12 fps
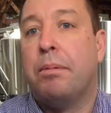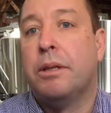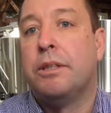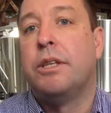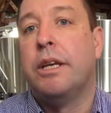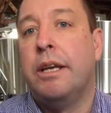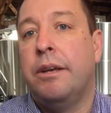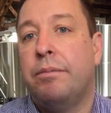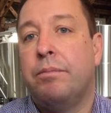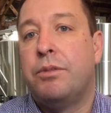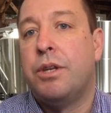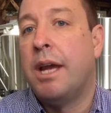to
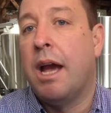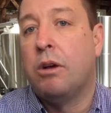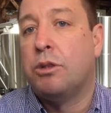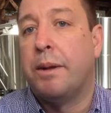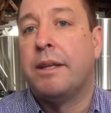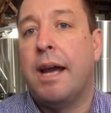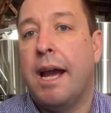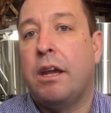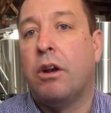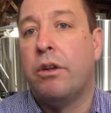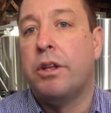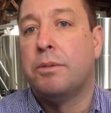see how
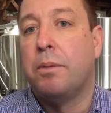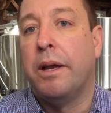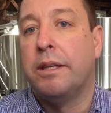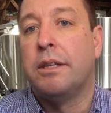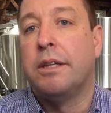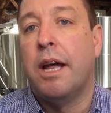spectacular this place in